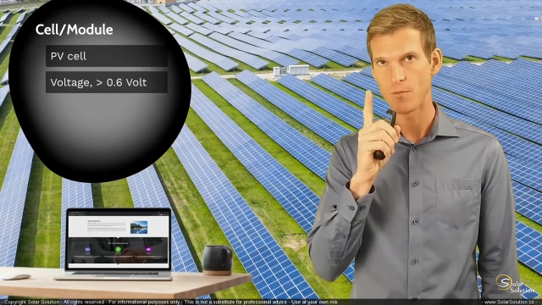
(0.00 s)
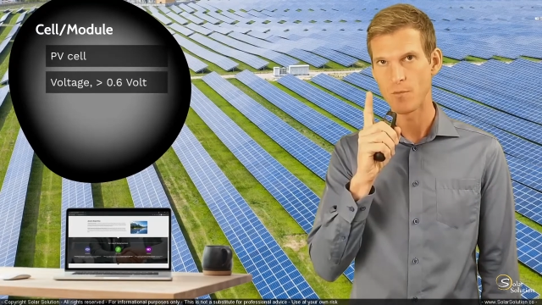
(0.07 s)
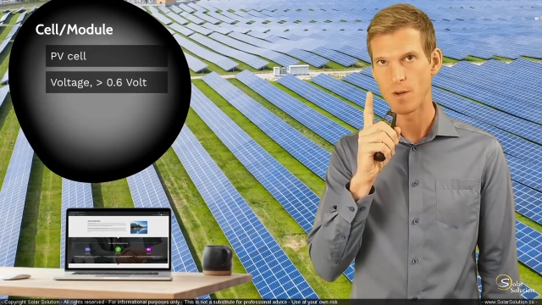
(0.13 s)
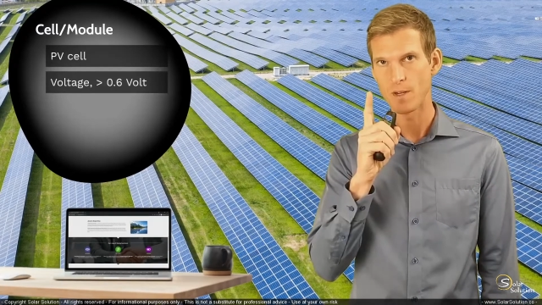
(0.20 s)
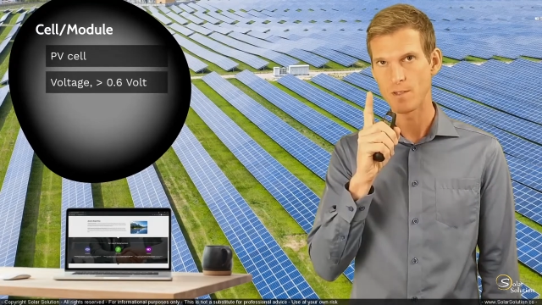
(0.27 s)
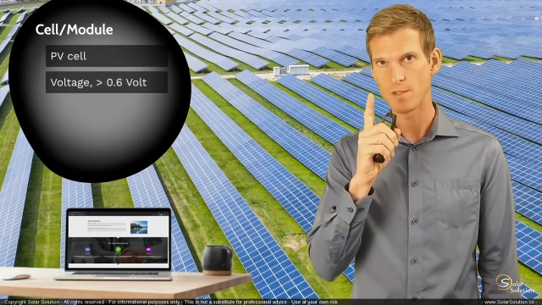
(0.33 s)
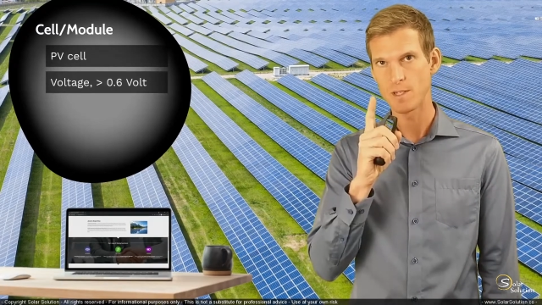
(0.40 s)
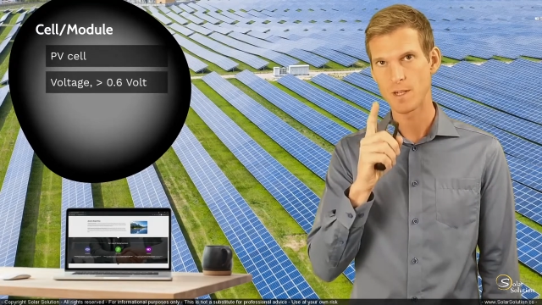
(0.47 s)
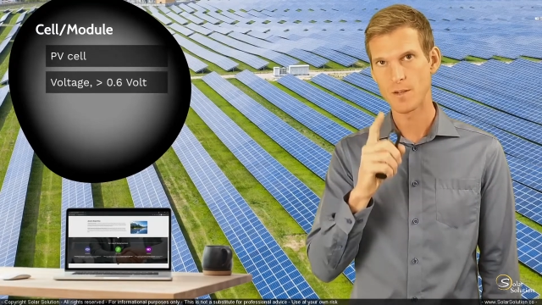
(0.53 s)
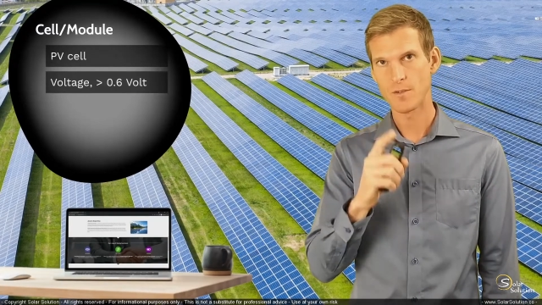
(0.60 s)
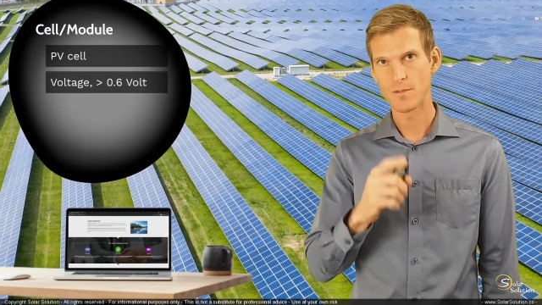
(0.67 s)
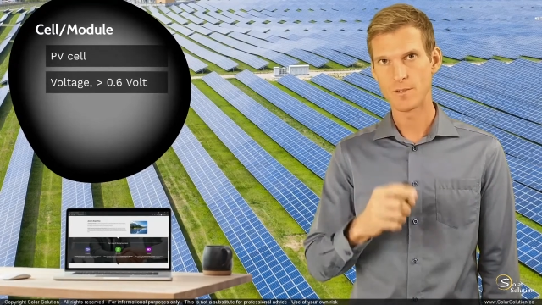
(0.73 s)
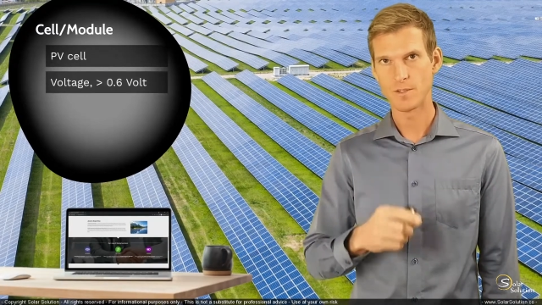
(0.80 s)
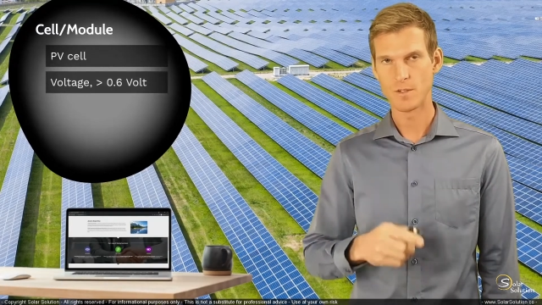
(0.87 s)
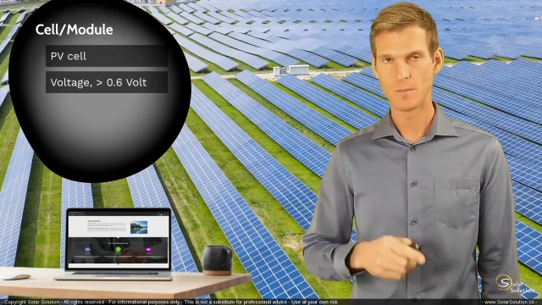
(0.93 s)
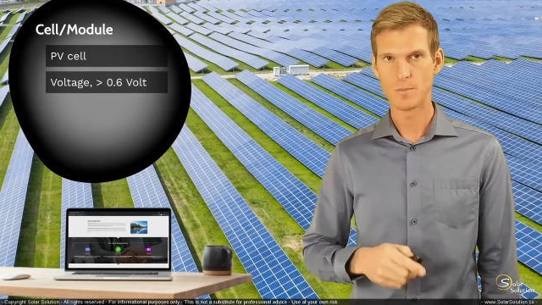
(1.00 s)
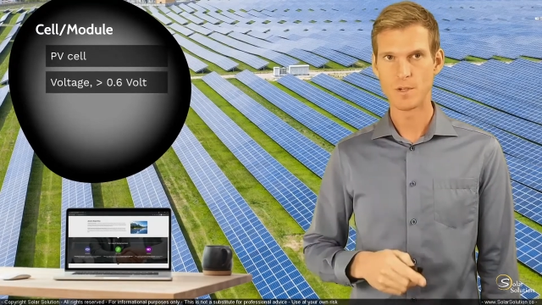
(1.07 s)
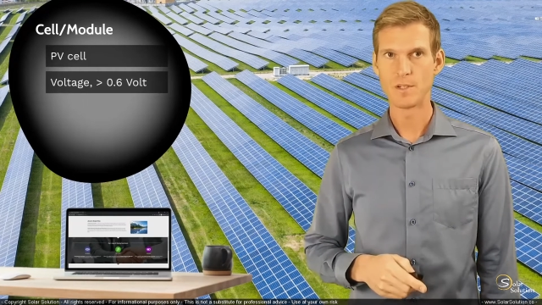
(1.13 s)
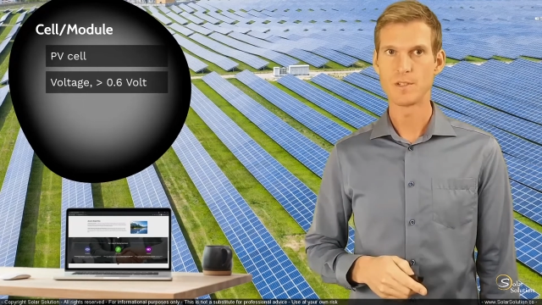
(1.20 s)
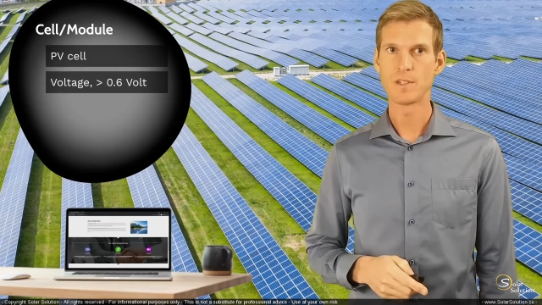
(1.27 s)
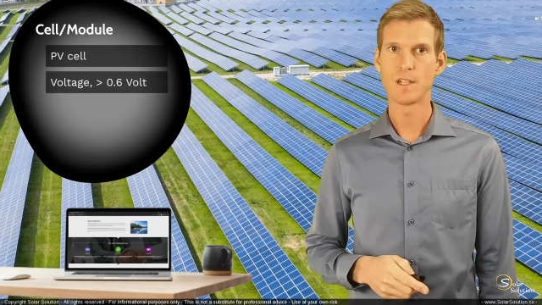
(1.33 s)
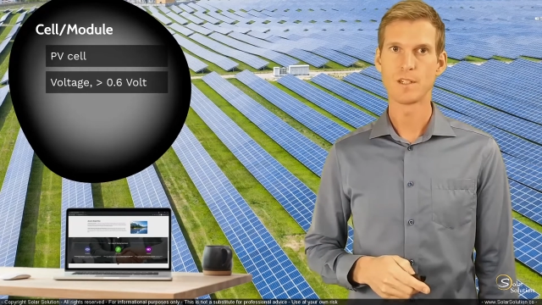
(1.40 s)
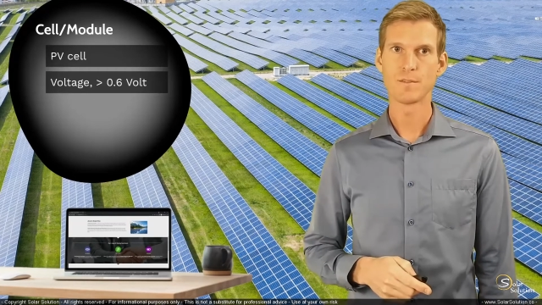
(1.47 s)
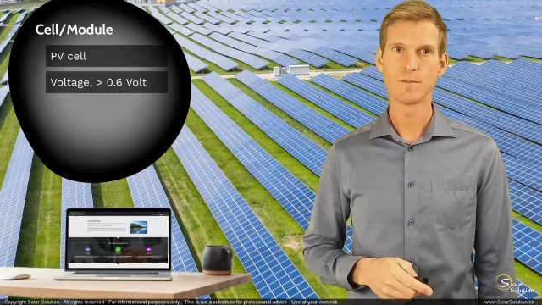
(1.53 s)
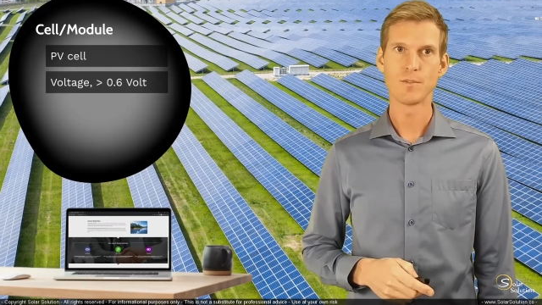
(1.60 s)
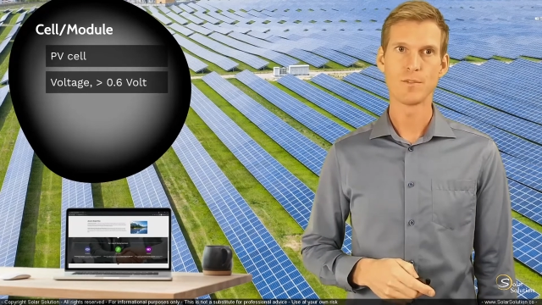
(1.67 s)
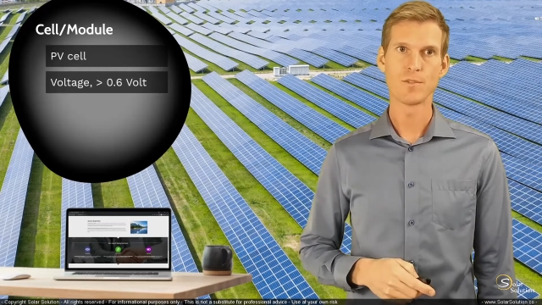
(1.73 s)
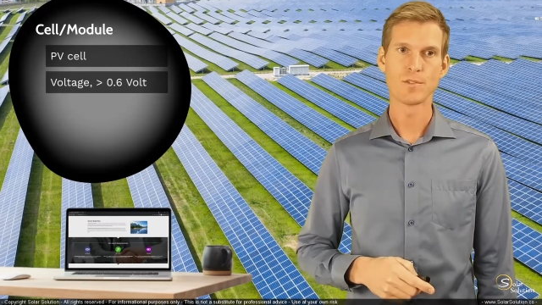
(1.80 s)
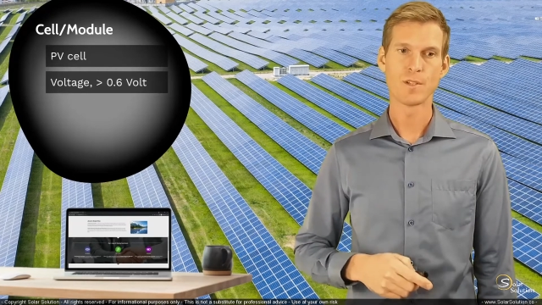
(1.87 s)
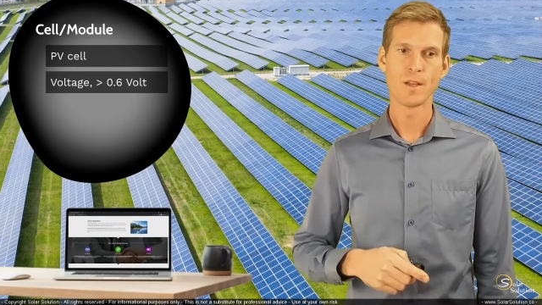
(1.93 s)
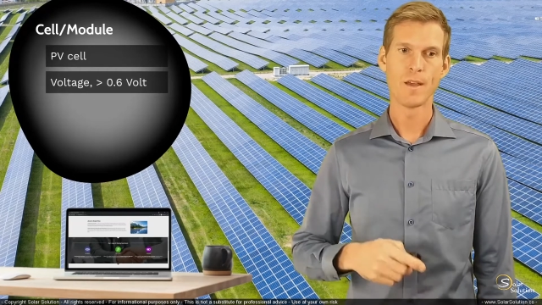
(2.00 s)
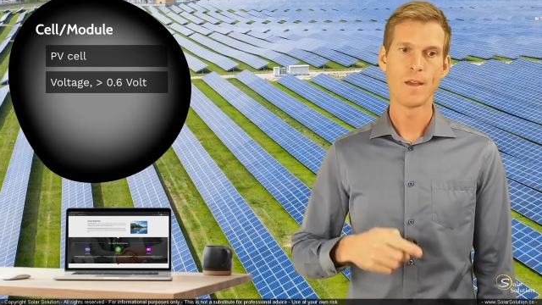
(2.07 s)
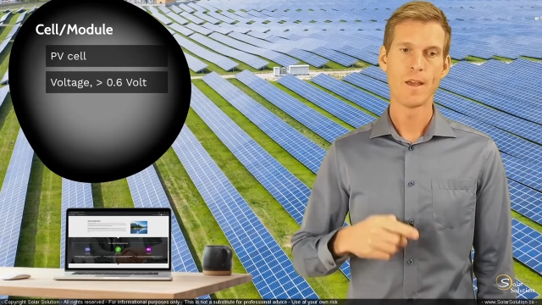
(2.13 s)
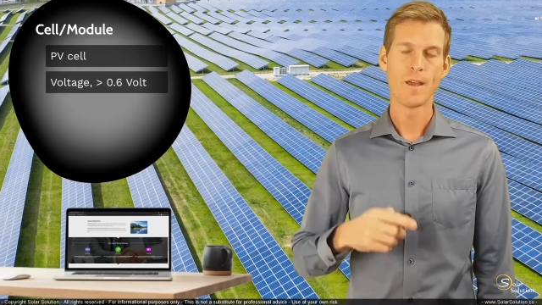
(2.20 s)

one cell 0.6 volts